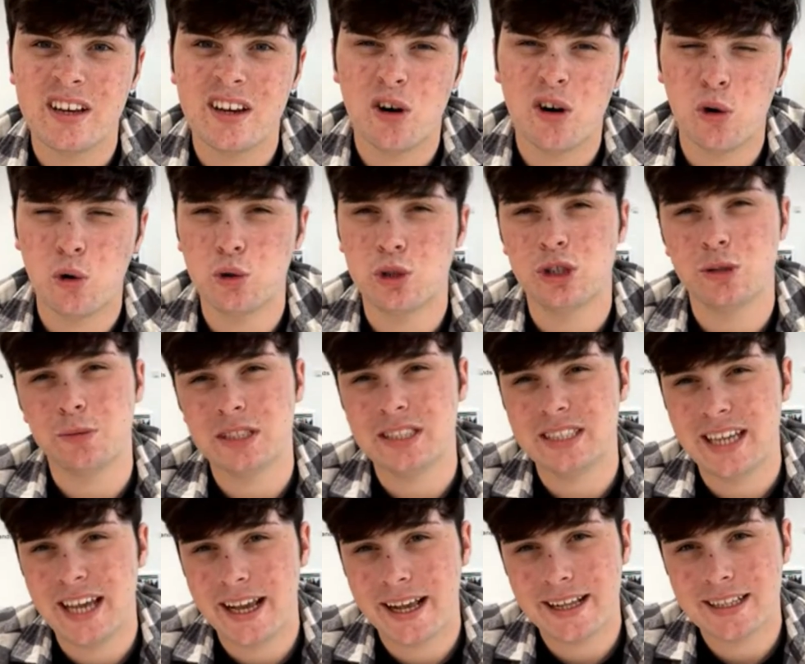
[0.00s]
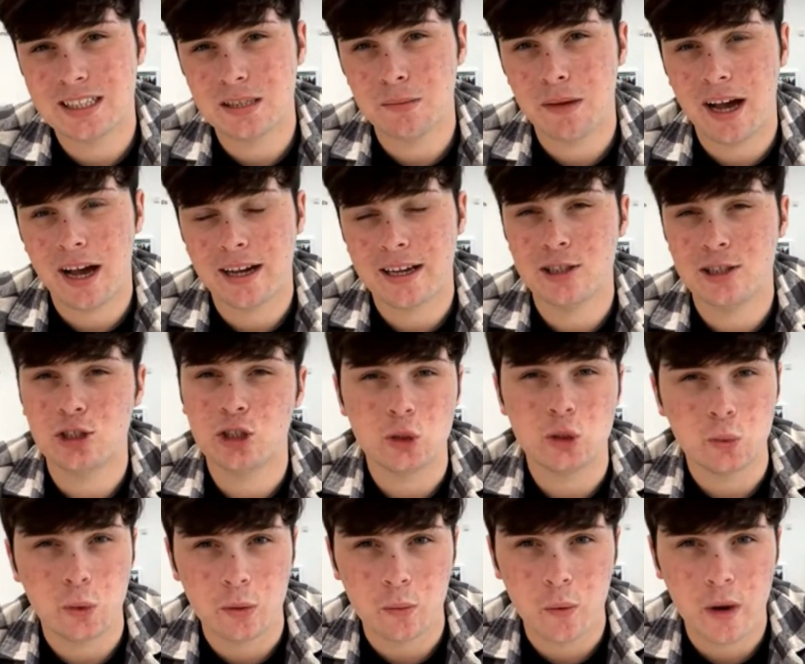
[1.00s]
Oh, should we take it to market? Should
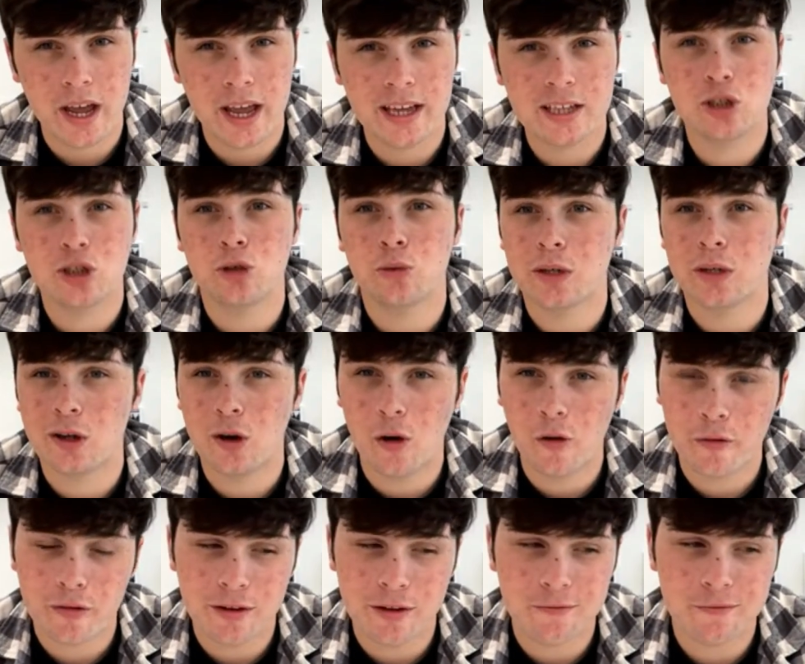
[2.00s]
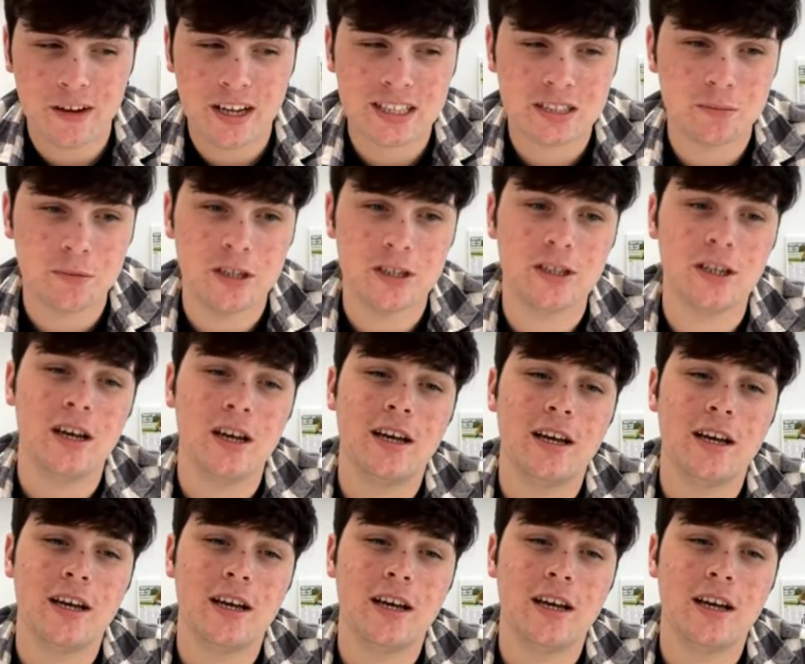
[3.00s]
we wait? Should we go for investment?